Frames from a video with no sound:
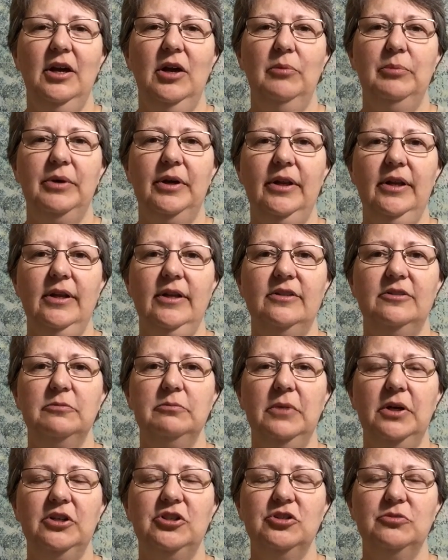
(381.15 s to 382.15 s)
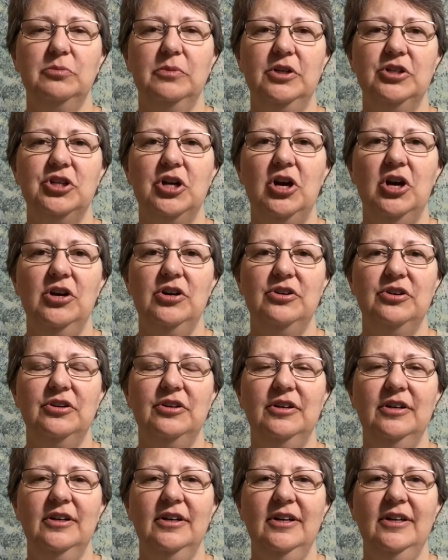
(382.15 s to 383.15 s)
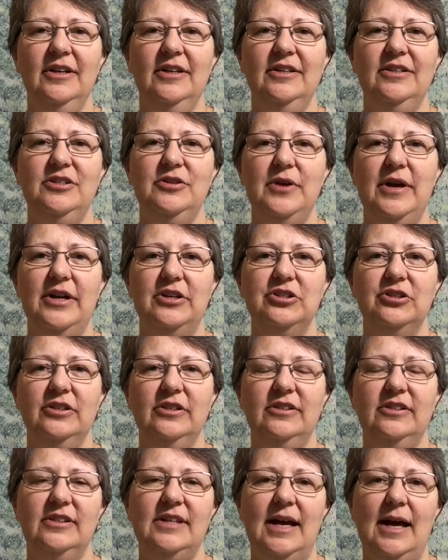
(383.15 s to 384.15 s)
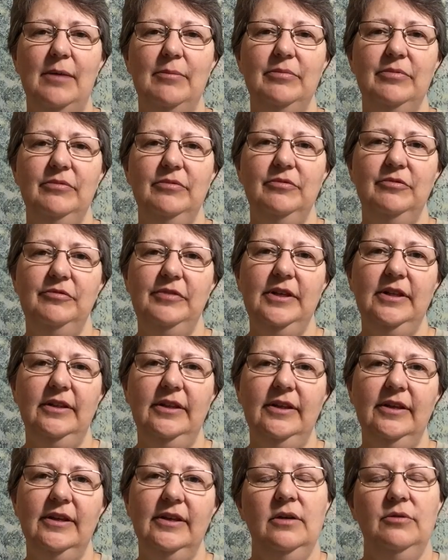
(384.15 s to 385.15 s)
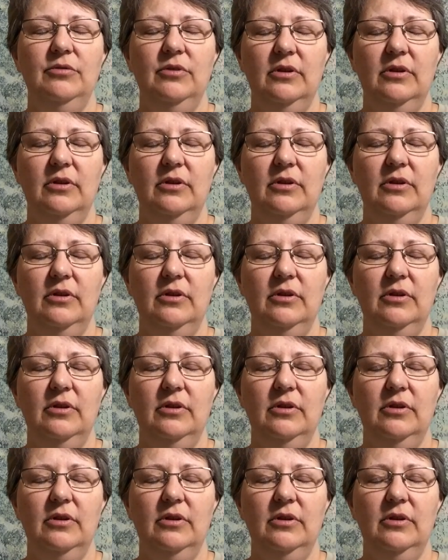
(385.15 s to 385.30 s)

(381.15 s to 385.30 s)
But it's much, much harder to actually stop feeling it.